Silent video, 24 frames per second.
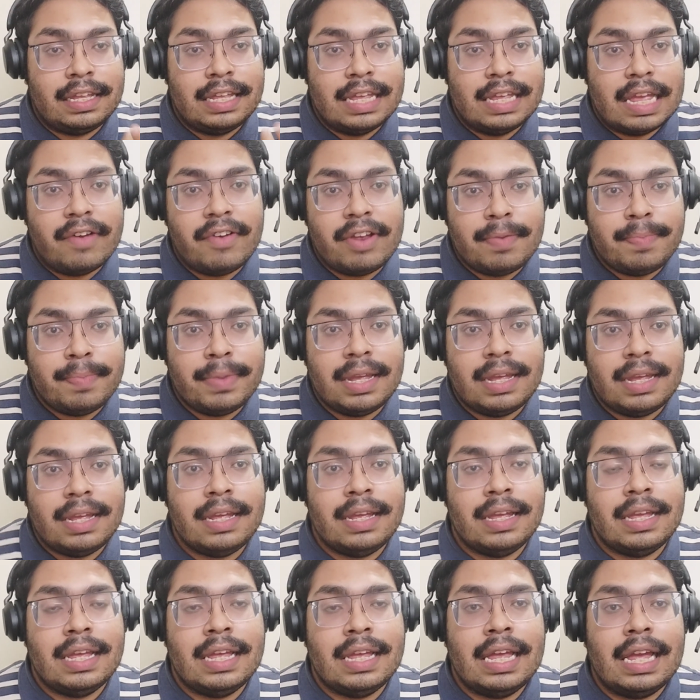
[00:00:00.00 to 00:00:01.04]
given
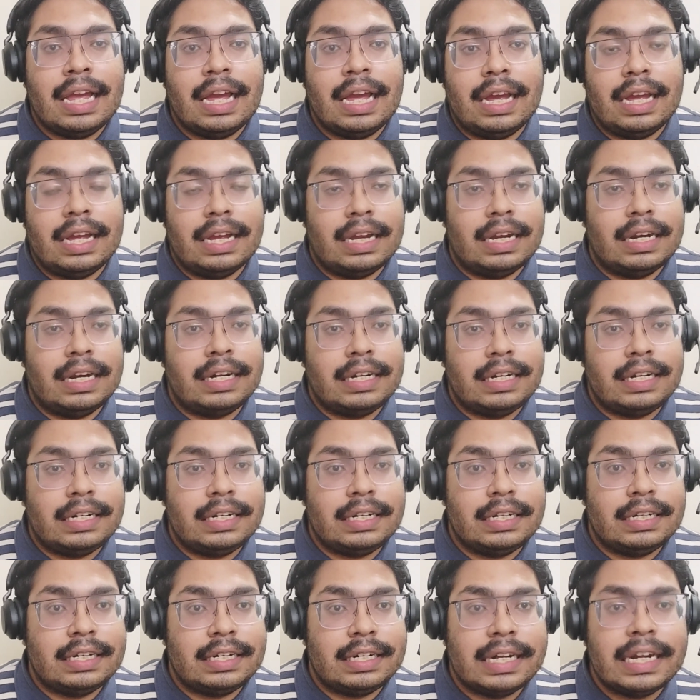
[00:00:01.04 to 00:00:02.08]
me a
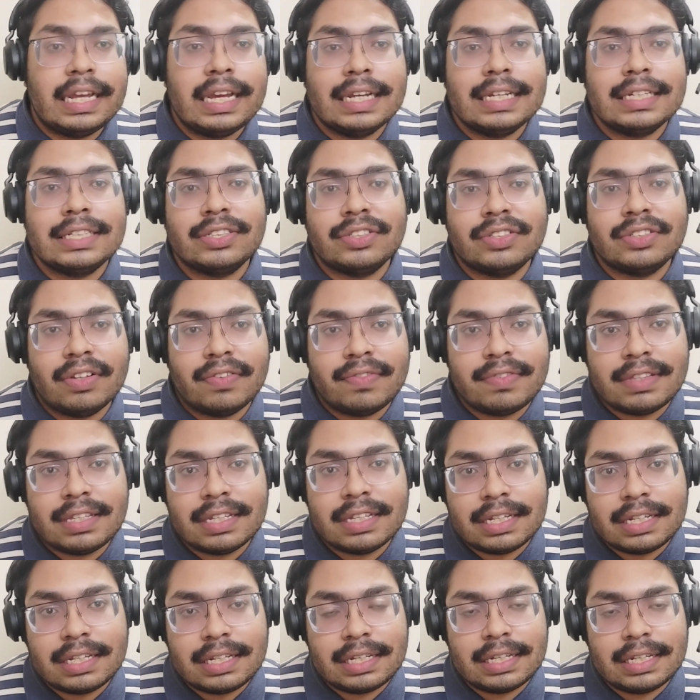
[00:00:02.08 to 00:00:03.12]
taste of
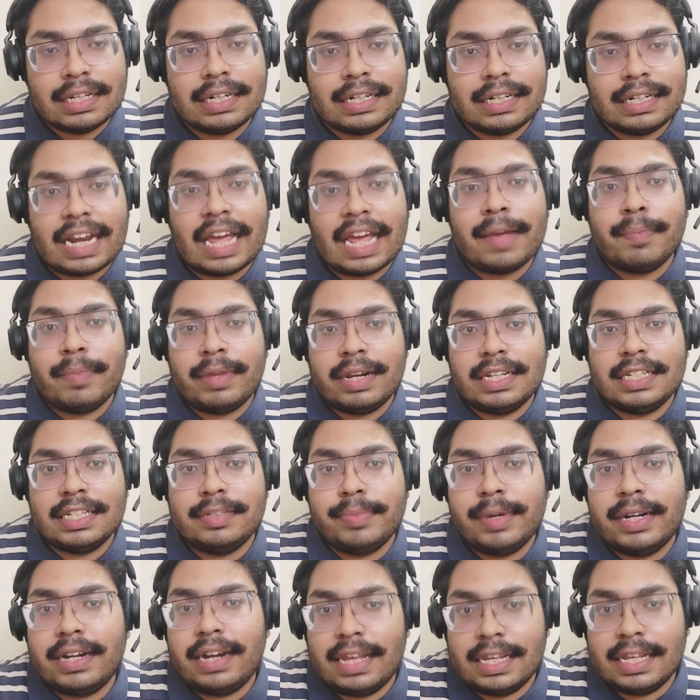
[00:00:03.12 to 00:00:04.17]
the time
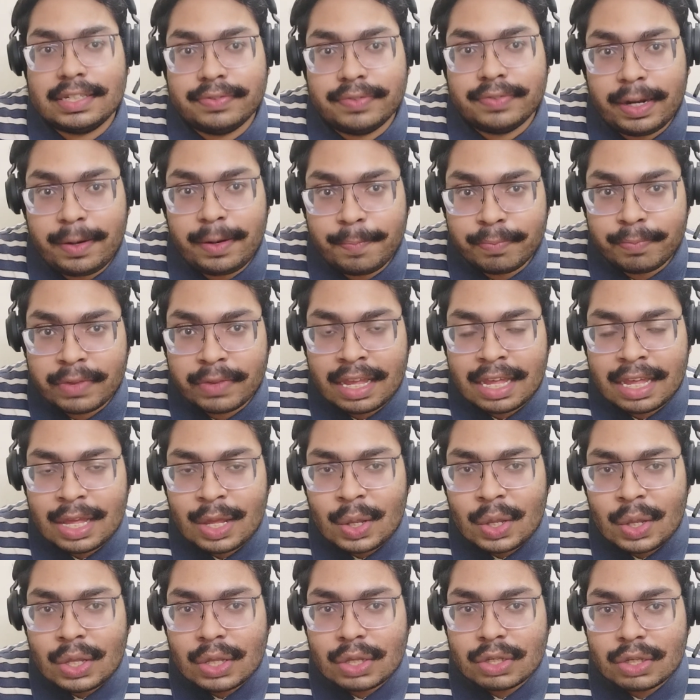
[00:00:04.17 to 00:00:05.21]
management as well.
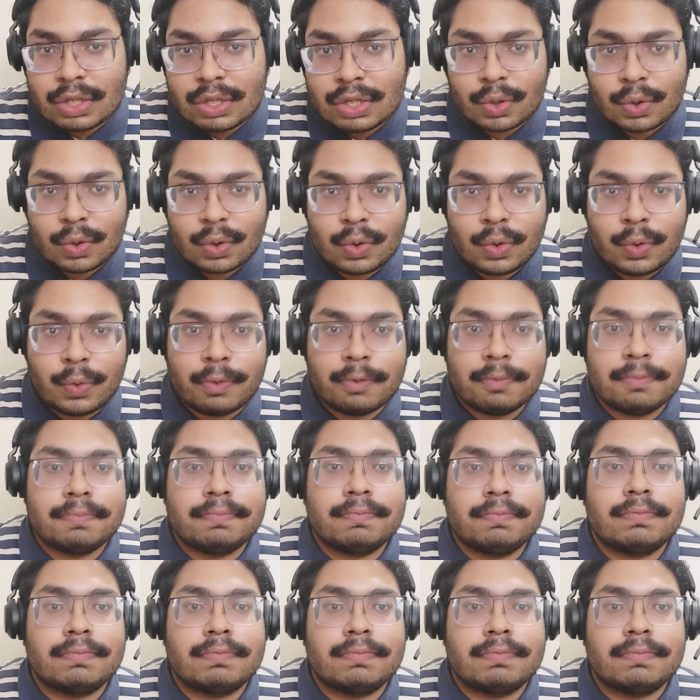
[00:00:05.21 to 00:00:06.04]
So